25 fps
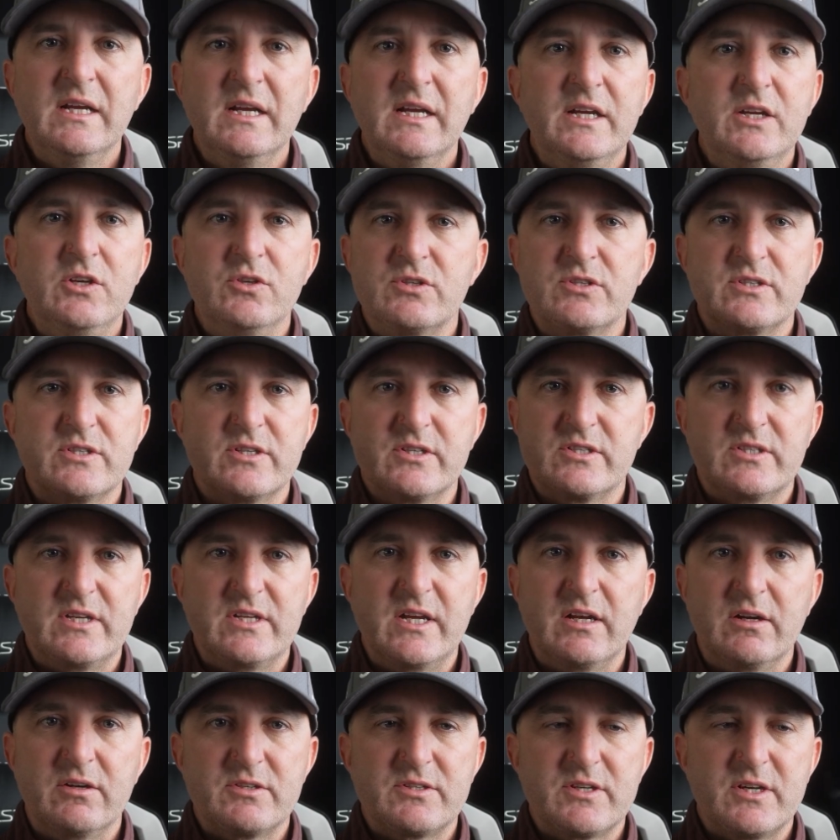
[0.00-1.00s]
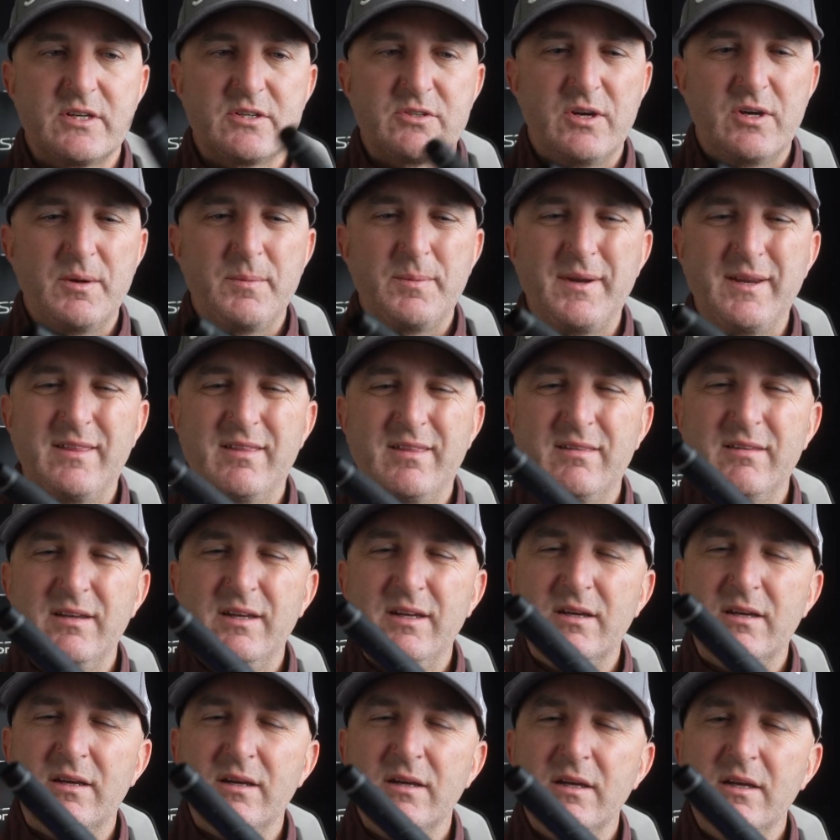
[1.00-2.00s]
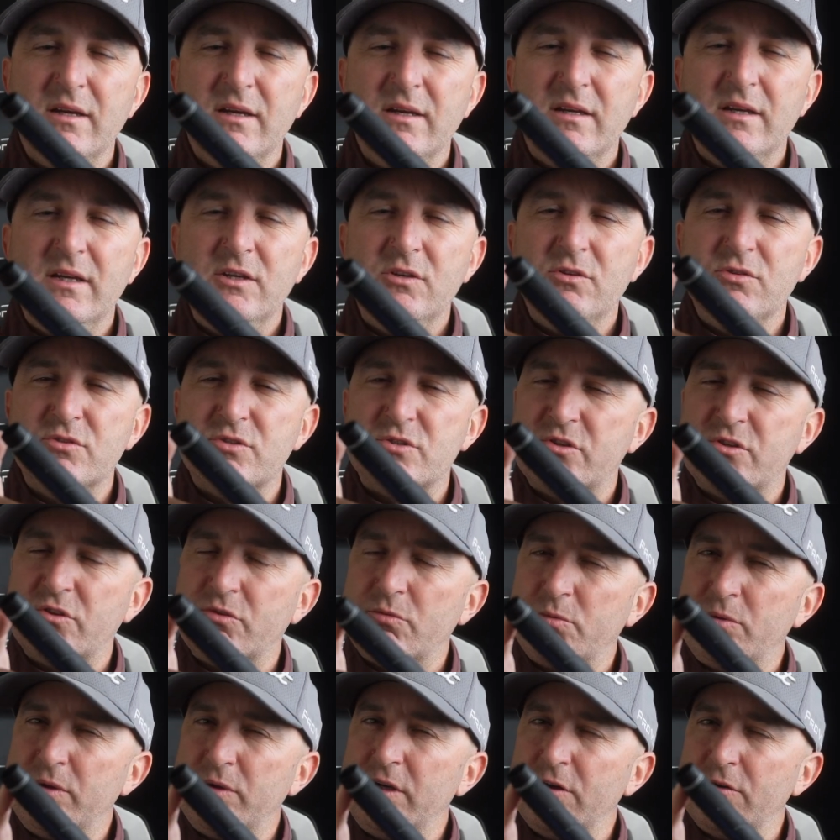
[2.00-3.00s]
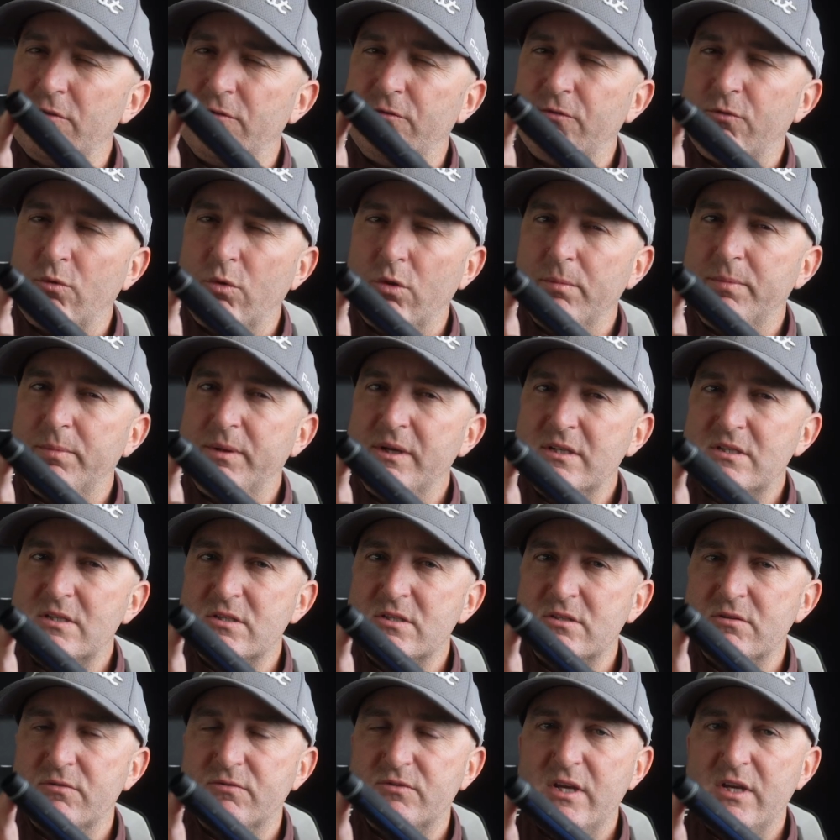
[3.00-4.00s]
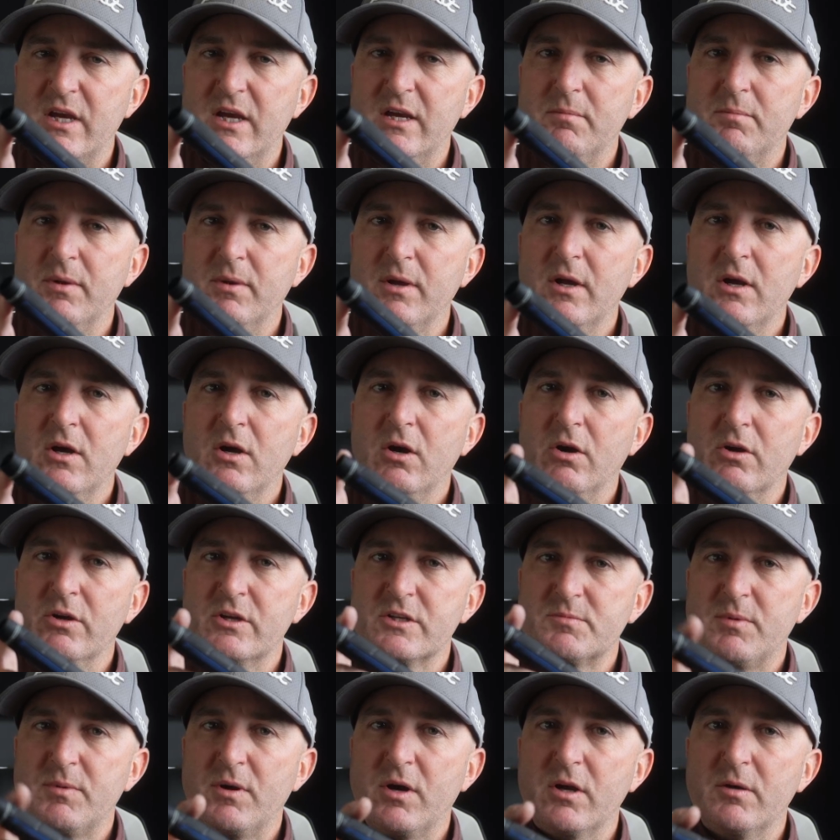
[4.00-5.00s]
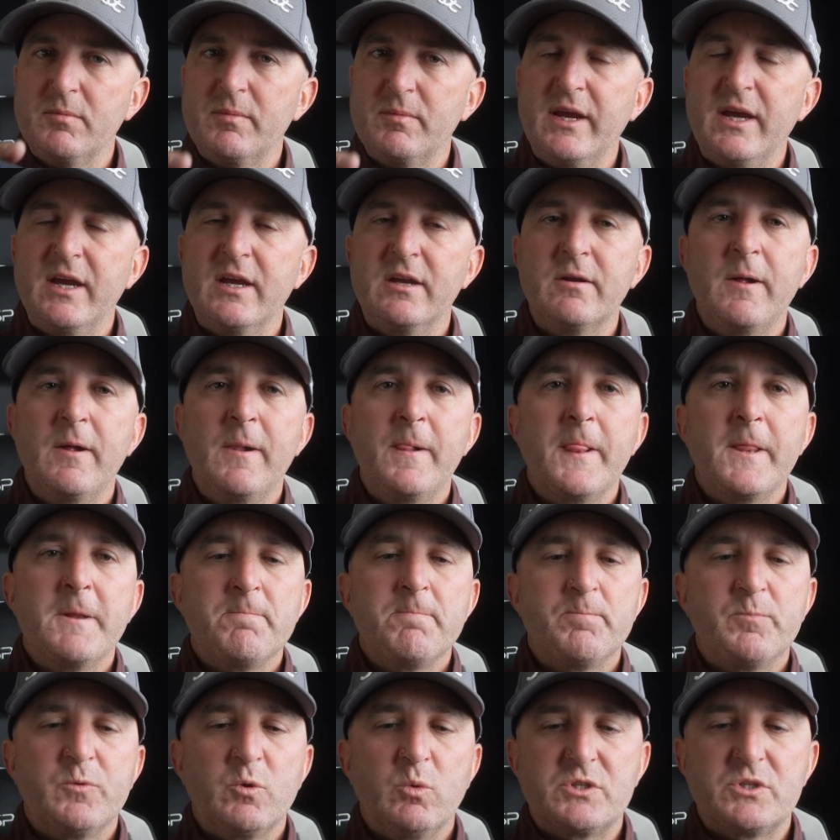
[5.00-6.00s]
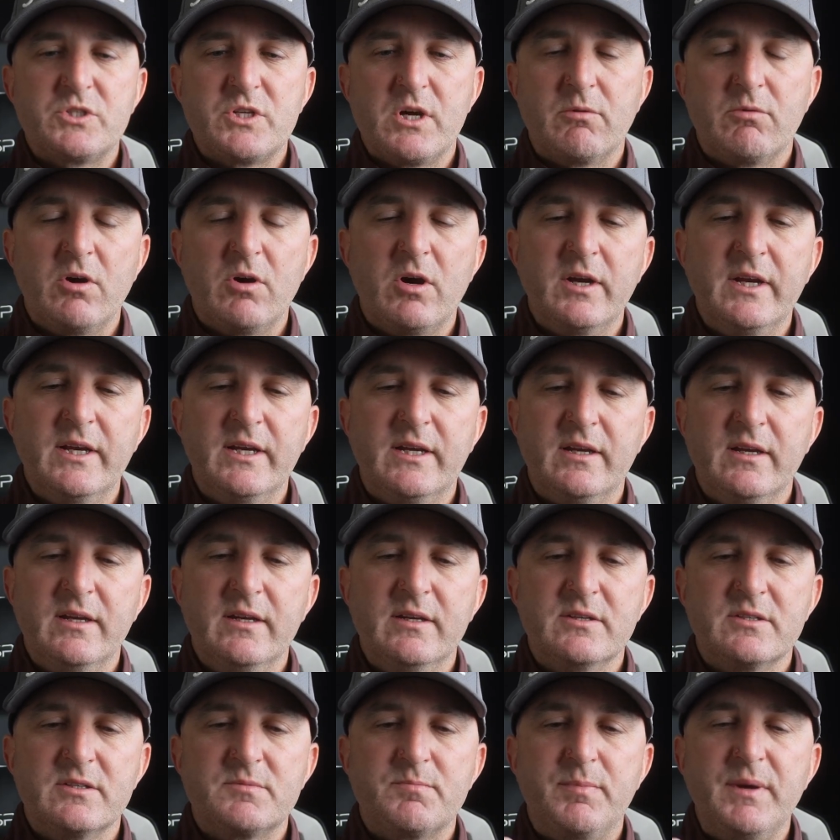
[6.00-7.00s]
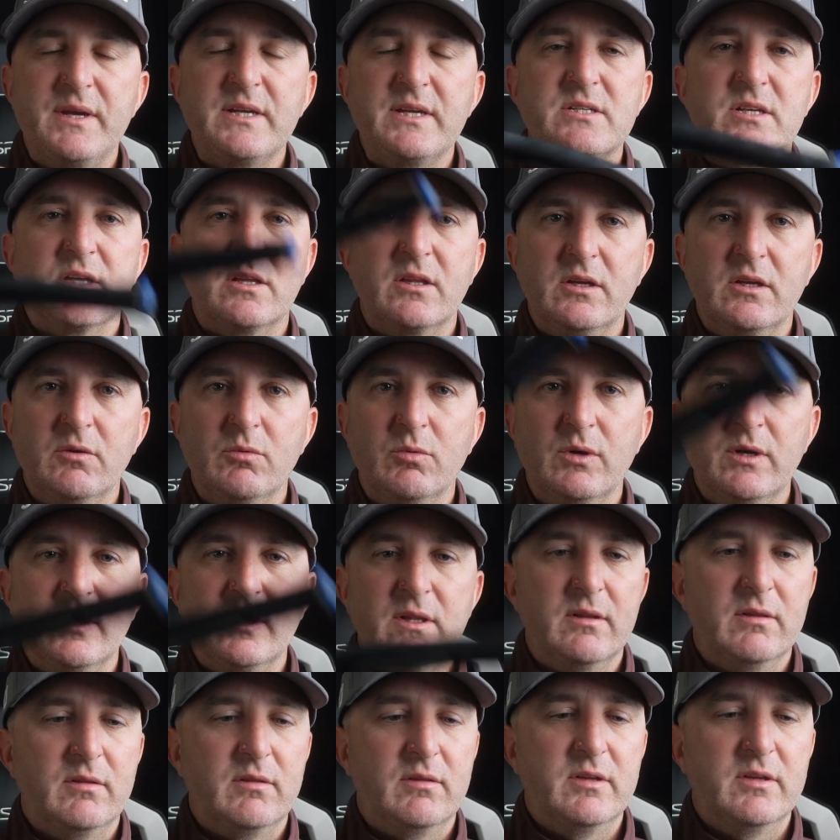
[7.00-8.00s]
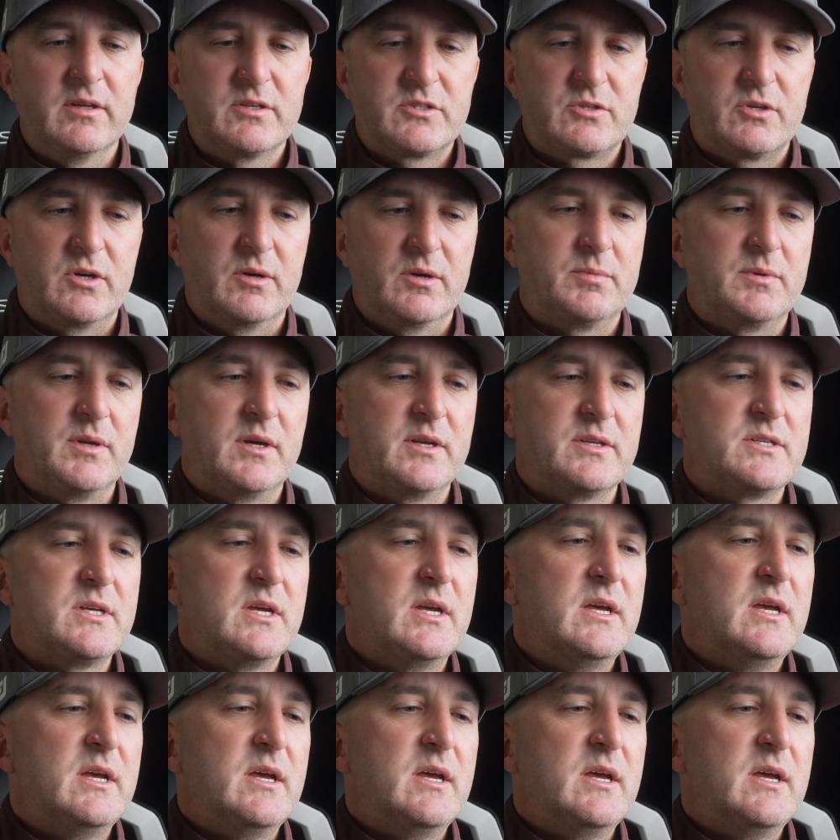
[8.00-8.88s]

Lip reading: He uses a standard size grip, and I think he used 3 or 4 pieces of tape on his bottom hand, which ironic is basically what this grip does.